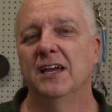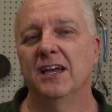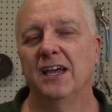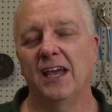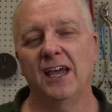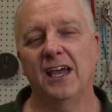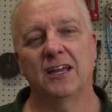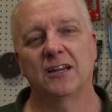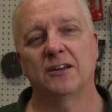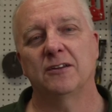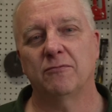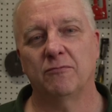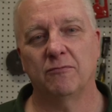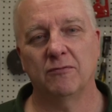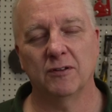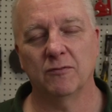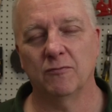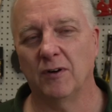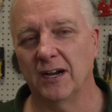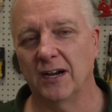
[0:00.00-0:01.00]
And
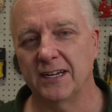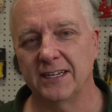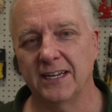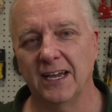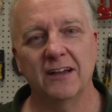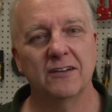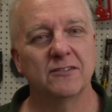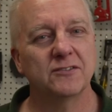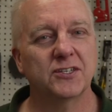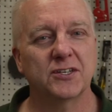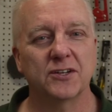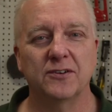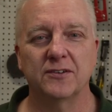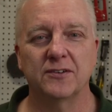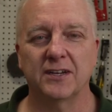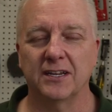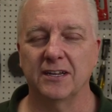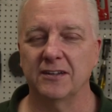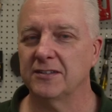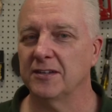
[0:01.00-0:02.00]
we'll wind down, so
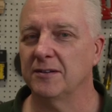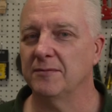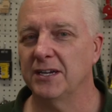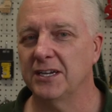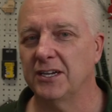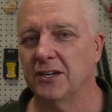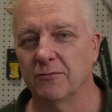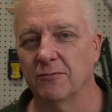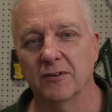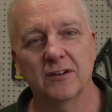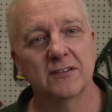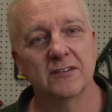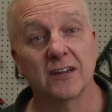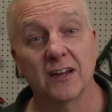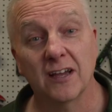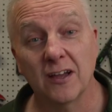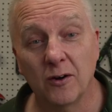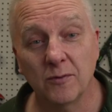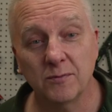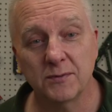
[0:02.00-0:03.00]
get out there, make your world, and
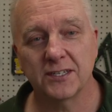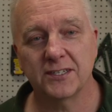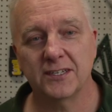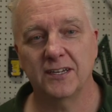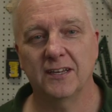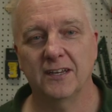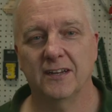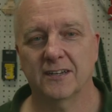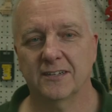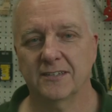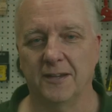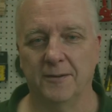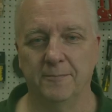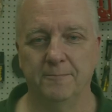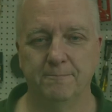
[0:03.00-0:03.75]
I hope to see you next time.